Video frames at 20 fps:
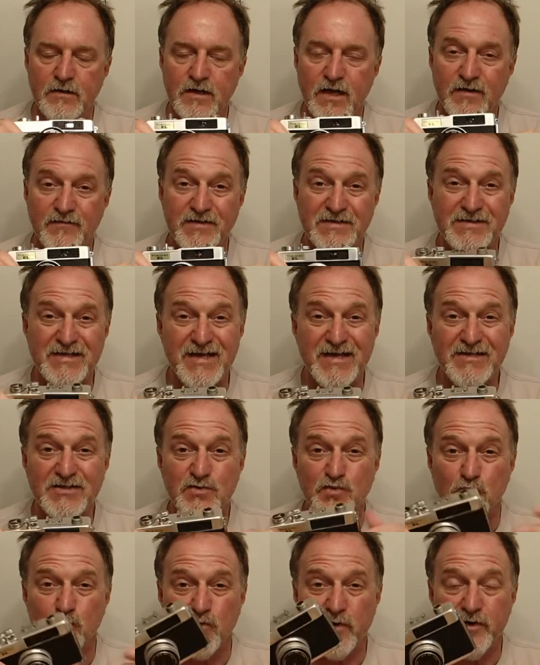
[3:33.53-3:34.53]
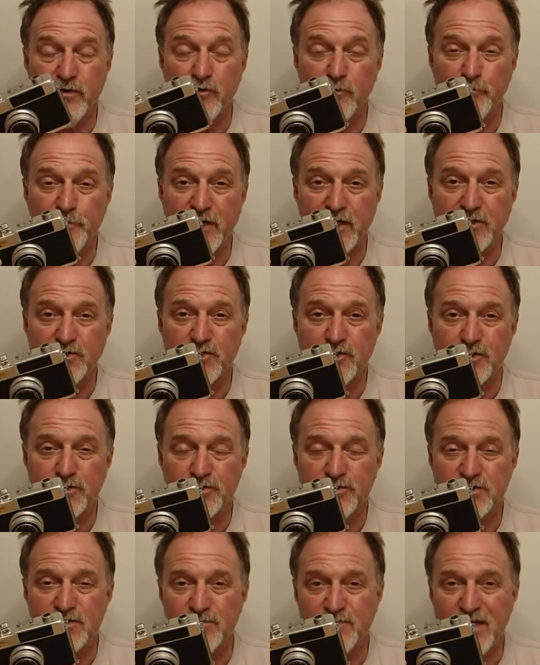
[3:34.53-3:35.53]
If it takes real
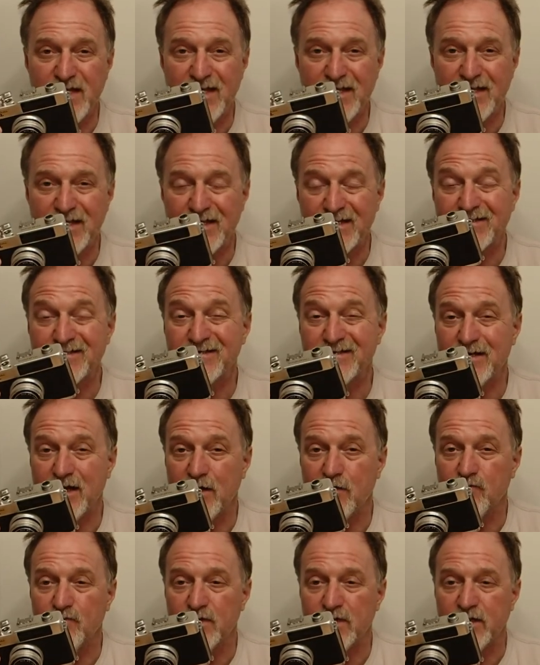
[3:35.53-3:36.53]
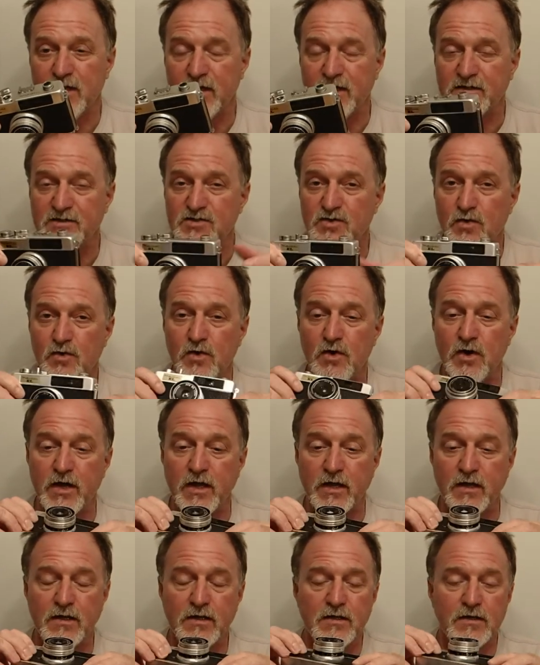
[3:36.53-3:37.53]
pictures, to me, it's not really a toy.
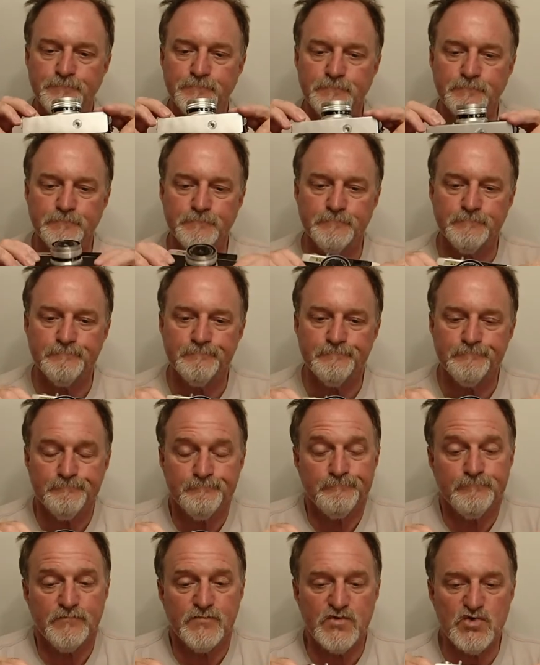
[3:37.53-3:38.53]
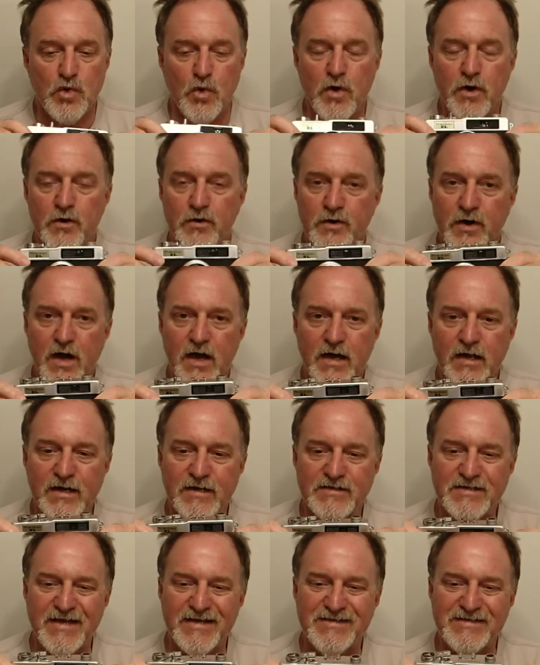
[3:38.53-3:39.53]
Toy or not, it
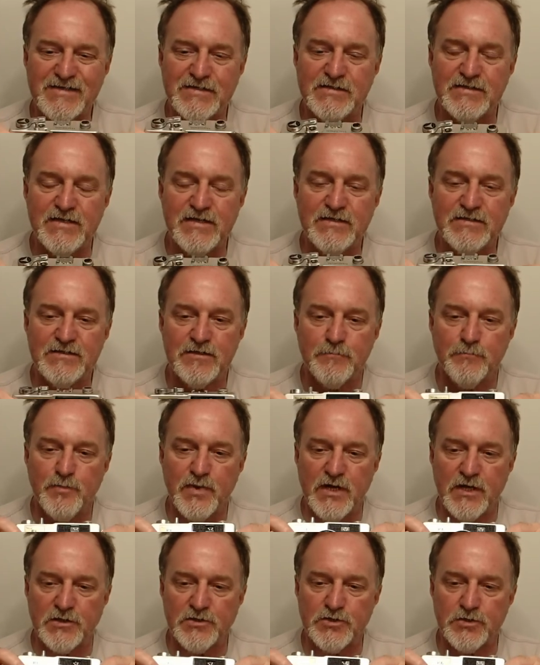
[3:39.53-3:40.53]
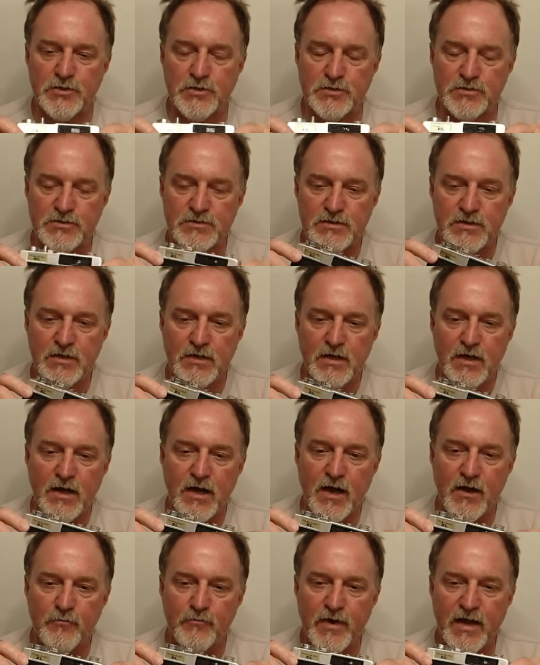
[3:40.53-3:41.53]
takes decent pictures.
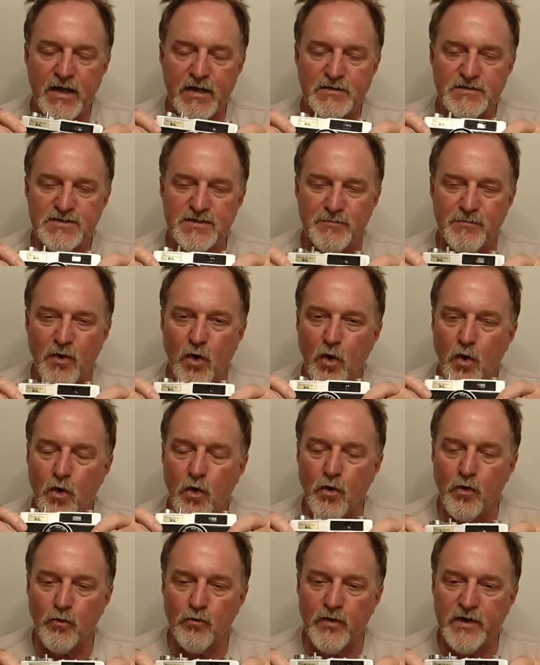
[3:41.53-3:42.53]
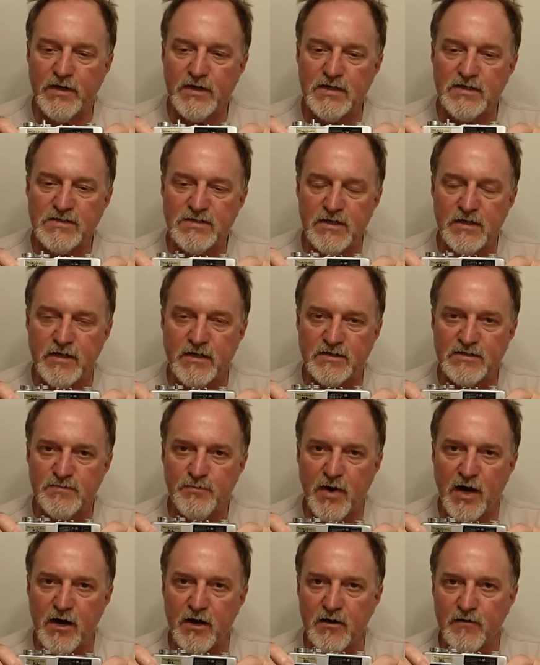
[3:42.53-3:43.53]
I ran some horrendously
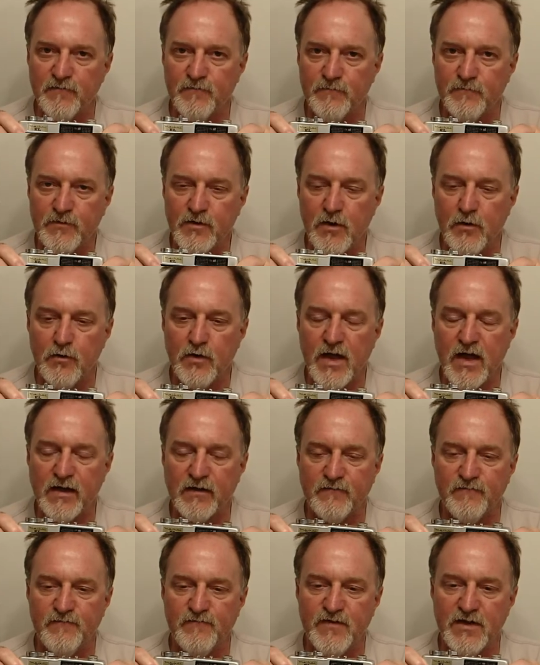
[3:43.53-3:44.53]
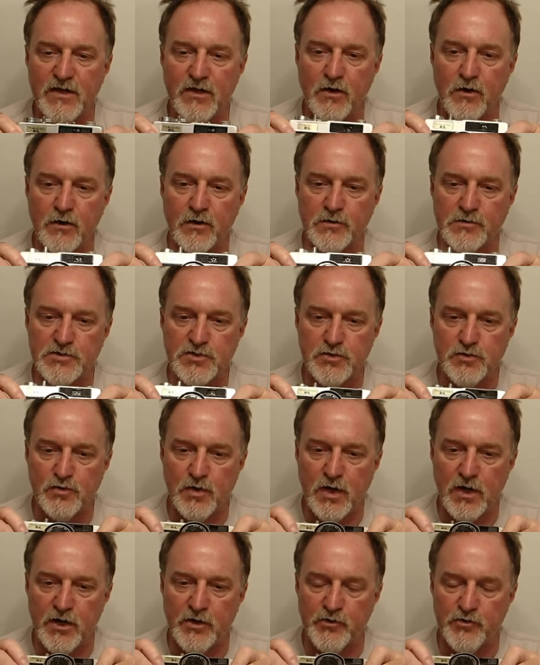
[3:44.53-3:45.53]
expired Kodak
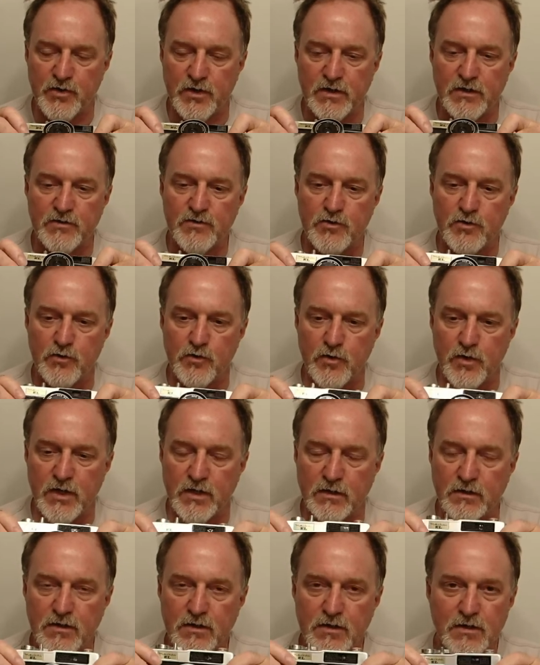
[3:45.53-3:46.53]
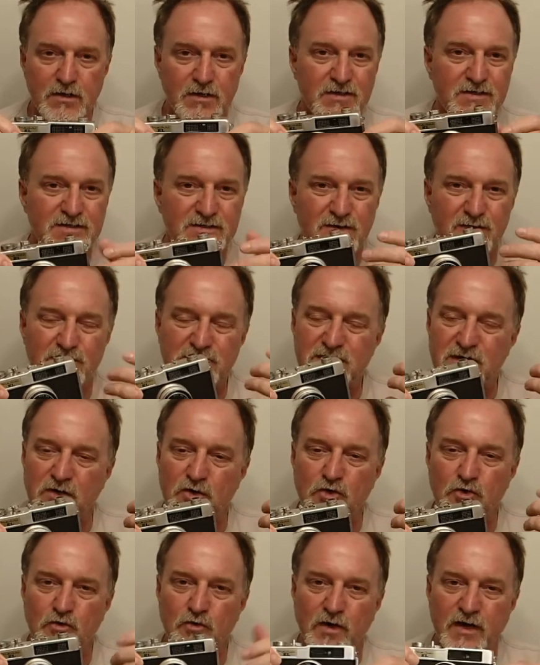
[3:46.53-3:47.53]
VR200 through it, so it's
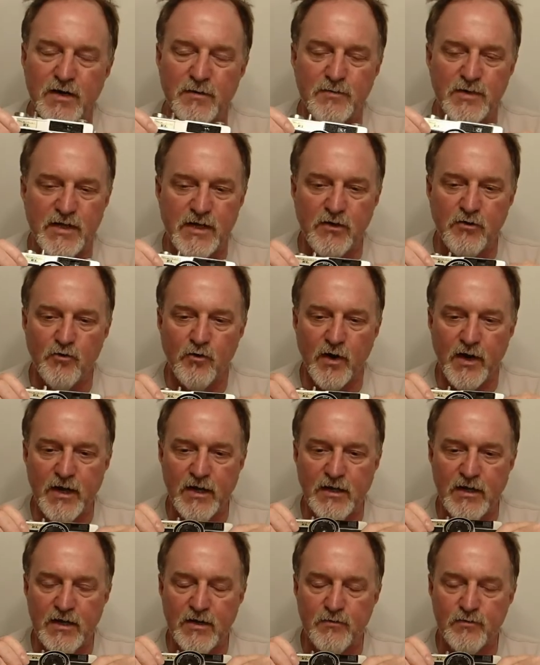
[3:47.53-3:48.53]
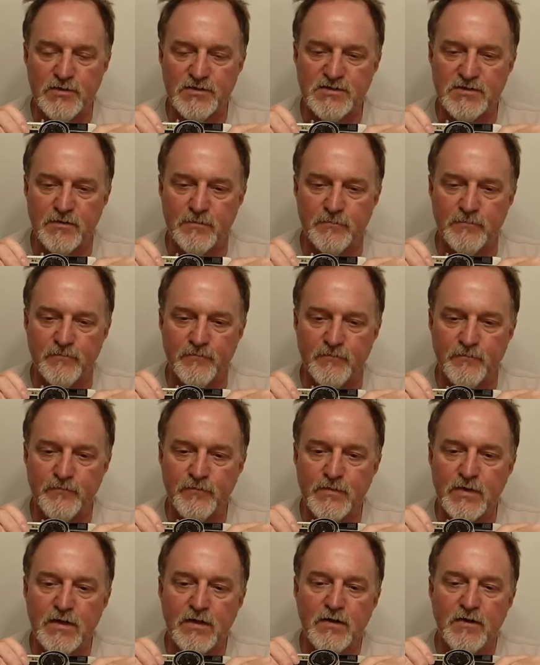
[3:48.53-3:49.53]
incredibly grainy with some
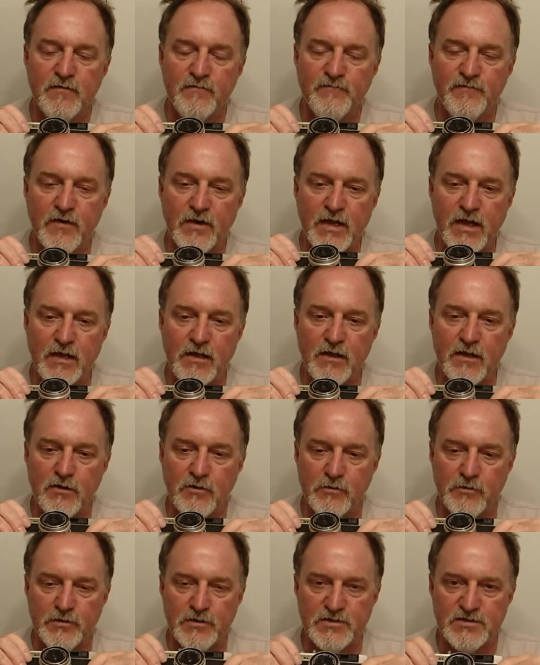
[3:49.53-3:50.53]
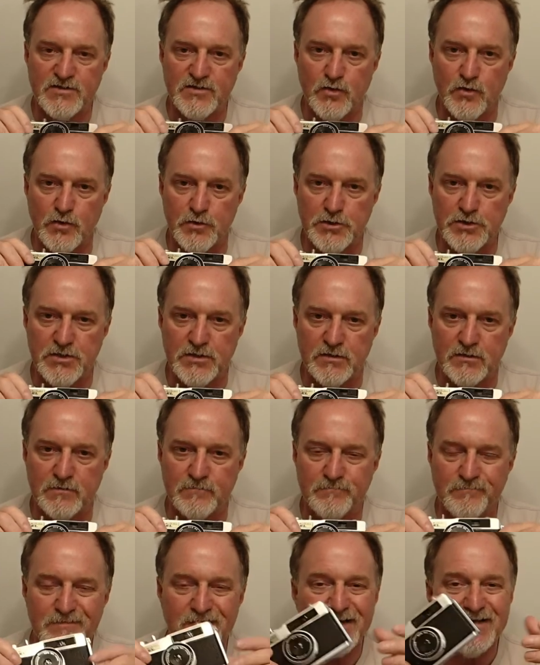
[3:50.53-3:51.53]
funky color distortion.
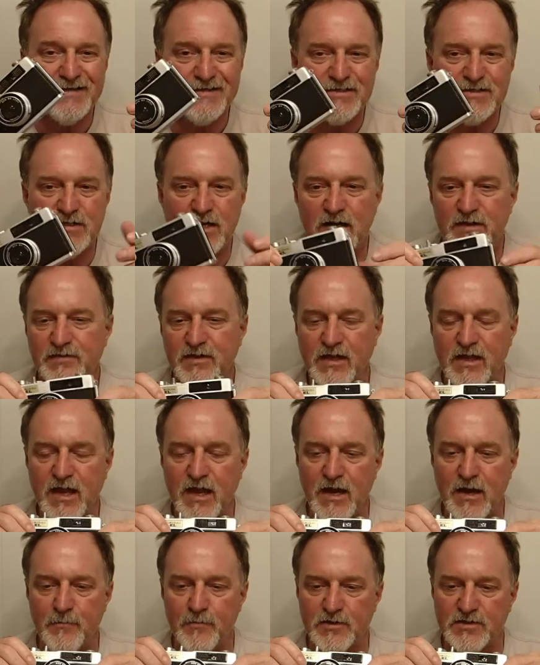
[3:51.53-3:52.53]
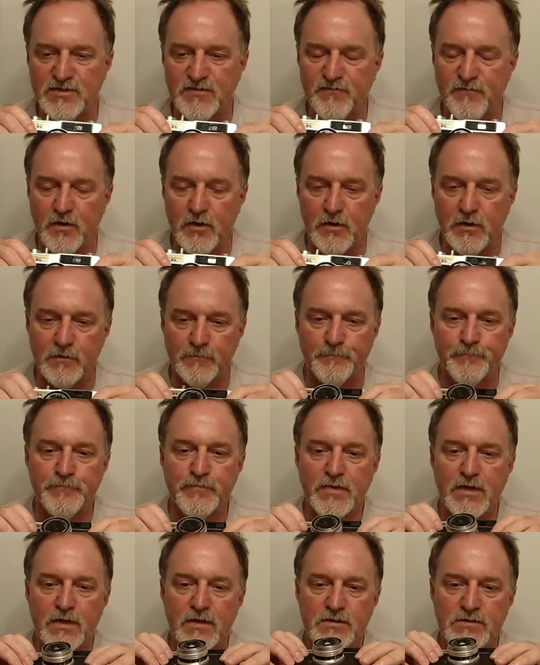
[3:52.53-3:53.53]
It's not the camera's fault.
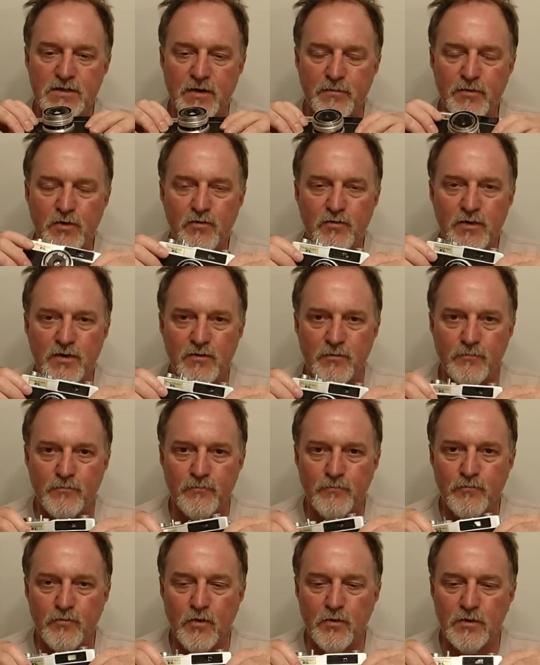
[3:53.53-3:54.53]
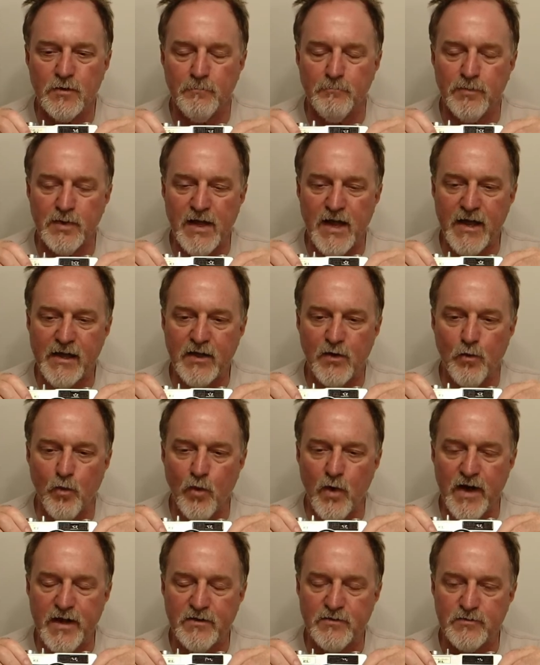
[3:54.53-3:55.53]
So I'm going to run a roll of black and
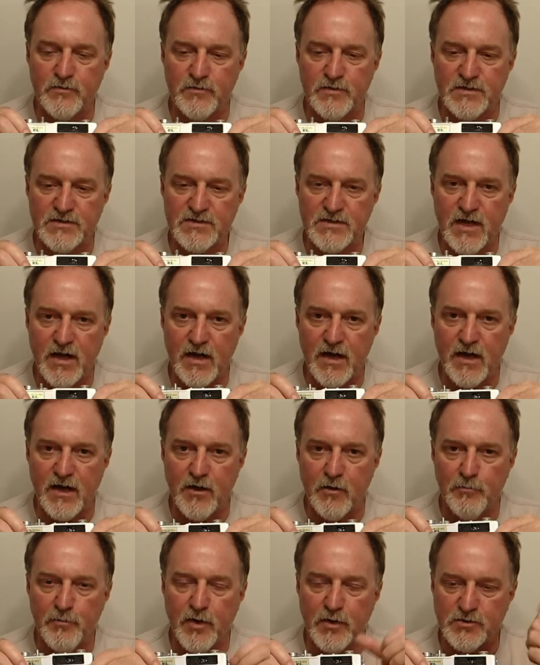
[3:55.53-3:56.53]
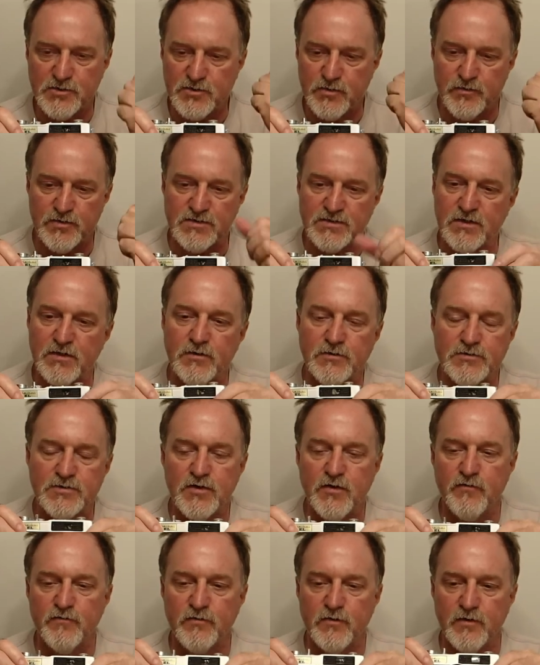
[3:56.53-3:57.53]
white through this guy. I'll post the results
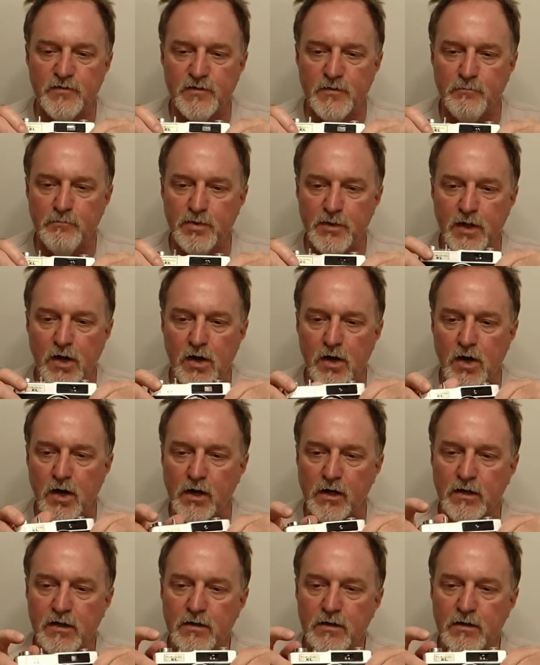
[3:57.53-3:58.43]
over on the blog.